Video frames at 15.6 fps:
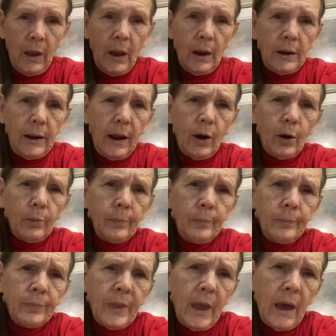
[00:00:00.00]
Now,
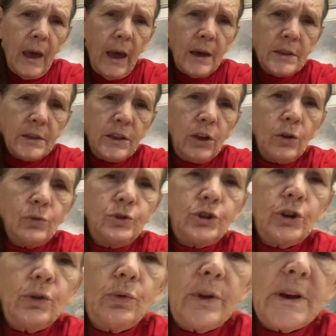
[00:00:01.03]
as you
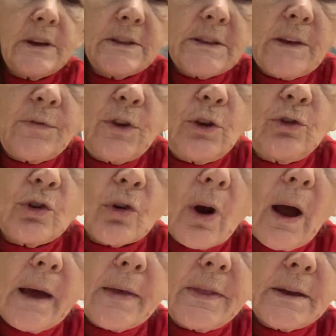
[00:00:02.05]
do this, if you
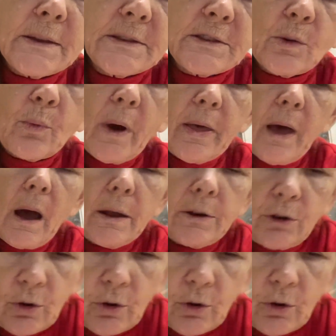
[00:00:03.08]
try this the way I do